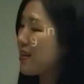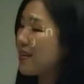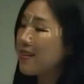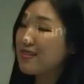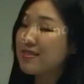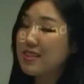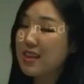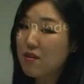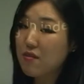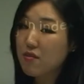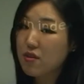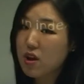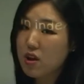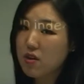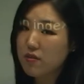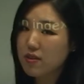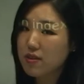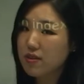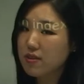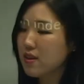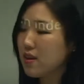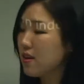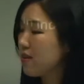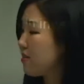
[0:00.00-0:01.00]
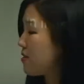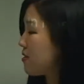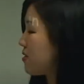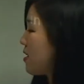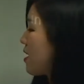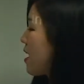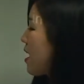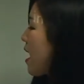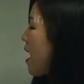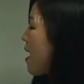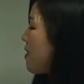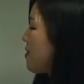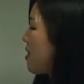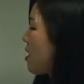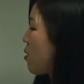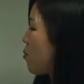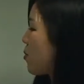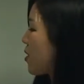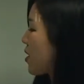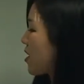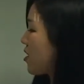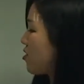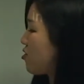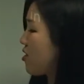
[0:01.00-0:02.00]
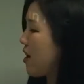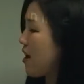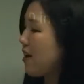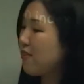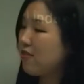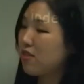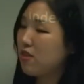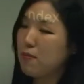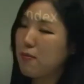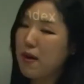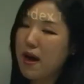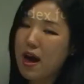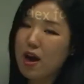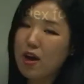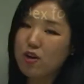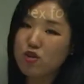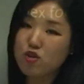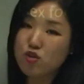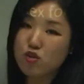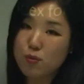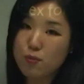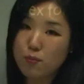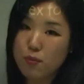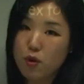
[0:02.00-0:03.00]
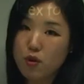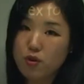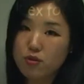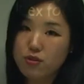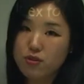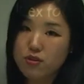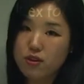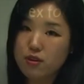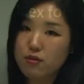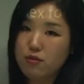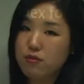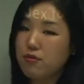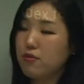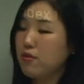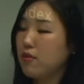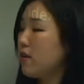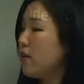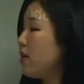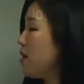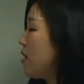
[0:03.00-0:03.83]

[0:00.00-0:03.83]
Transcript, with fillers: it seven over six, and then we can change the power to a positive.